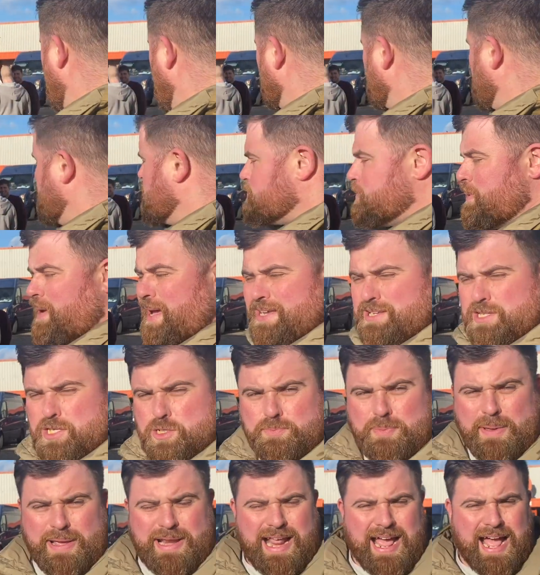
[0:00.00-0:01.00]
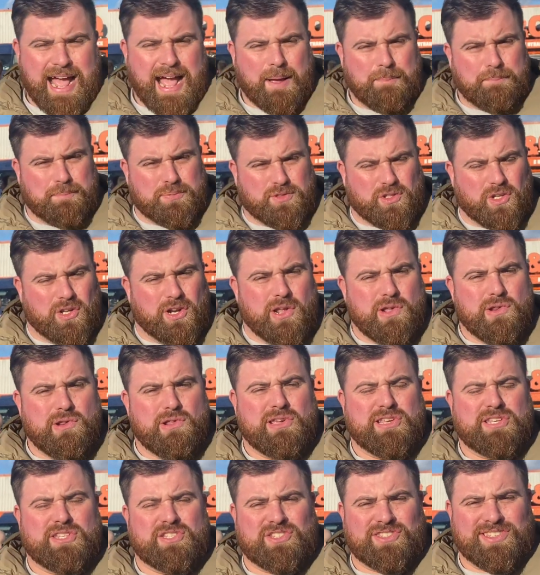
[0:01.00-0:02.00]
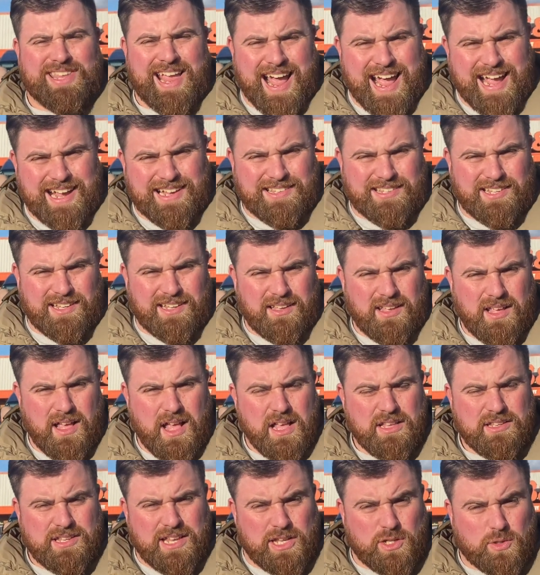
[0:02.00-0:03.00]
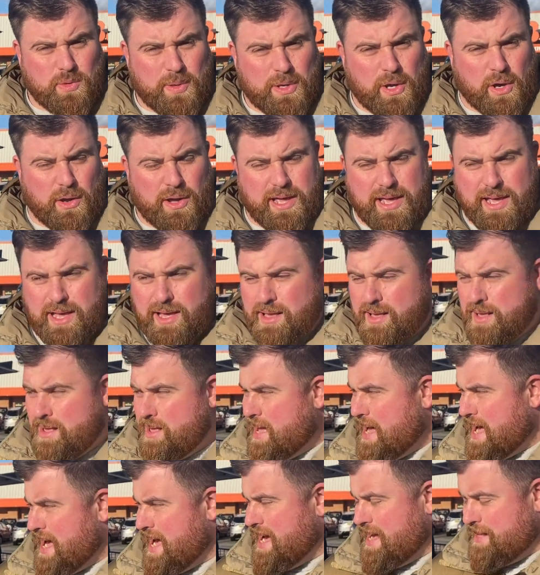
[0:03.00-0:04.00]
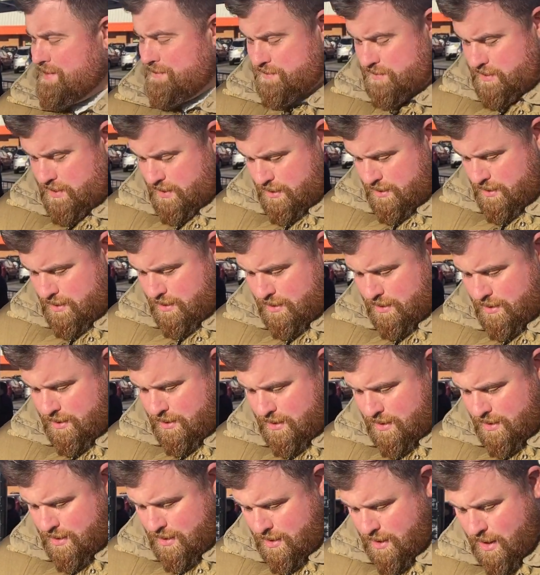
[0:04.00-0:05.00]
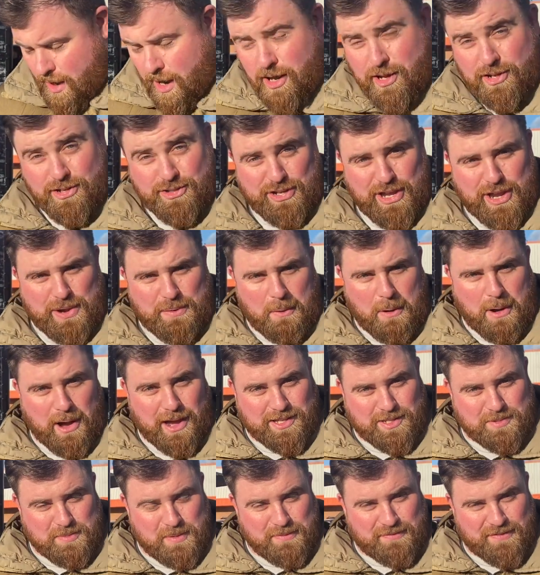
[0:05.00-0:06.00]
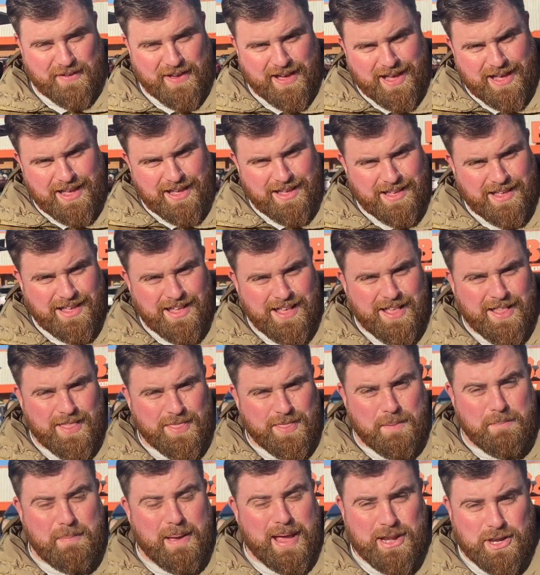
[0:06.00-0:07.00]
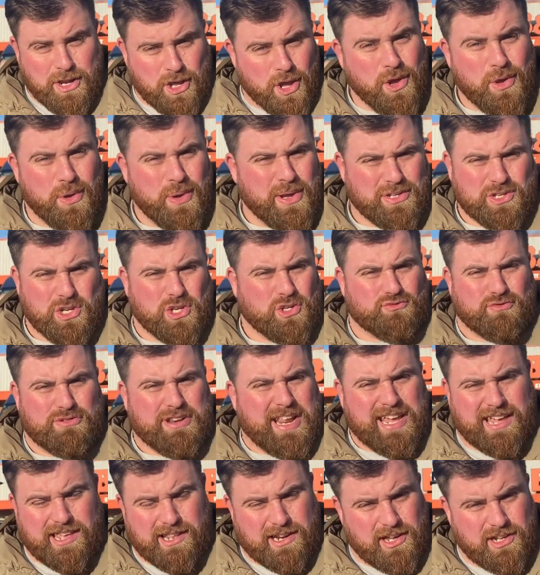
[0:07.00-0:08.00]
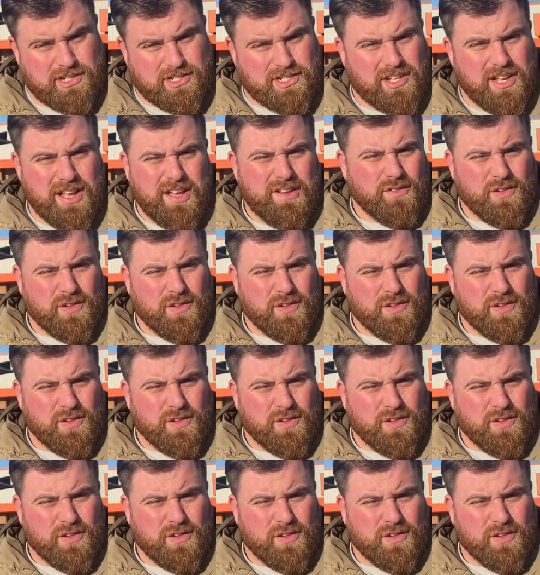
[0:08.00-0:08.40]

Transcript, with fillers: This place has been absolutely stacked since we got here and I can see why, to be fair. The menu is just ridiculous.